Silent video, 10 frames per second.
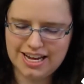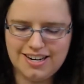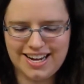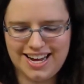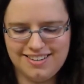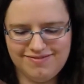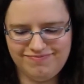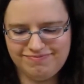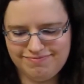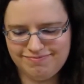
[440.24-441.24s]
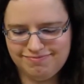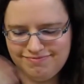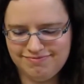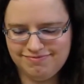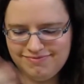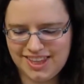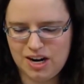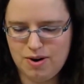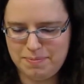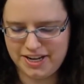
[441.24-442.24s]
can't
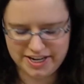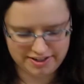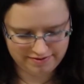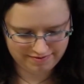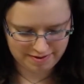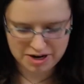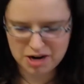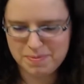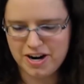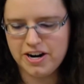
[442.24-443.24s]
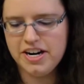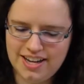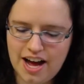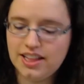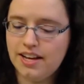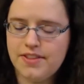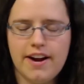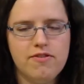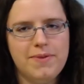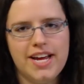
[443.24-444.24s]
replicate it. I'm not a parrot. I love that
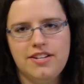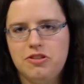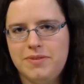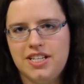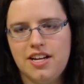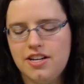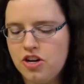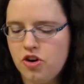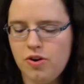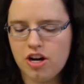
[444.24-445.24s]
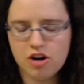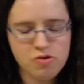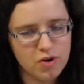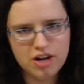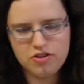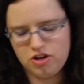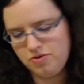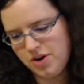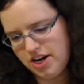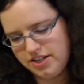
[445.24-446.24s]
everybody had so many lines. Hung
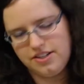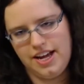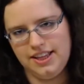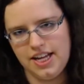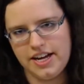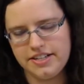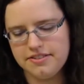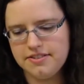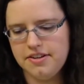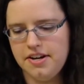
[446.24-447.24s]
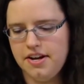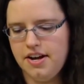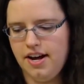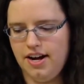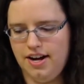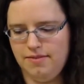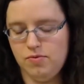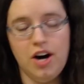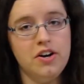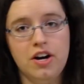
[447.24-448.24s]
Won had lines.
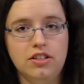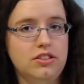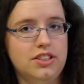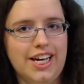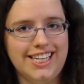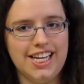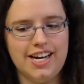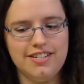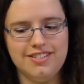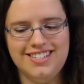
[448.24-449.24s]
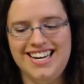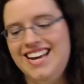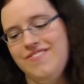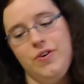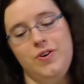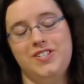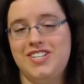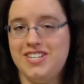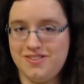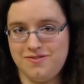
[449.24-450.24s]
Won Ho had lines. Of course,
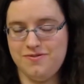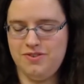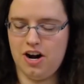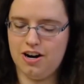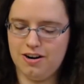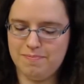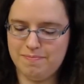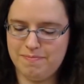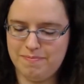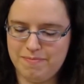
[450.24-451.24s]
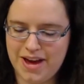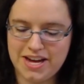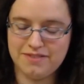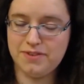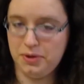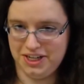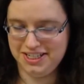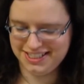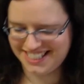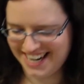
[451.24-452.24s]
Ki-yoon, our main
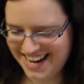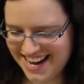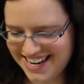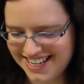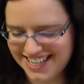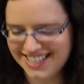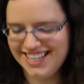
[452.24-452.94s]
vocalist, had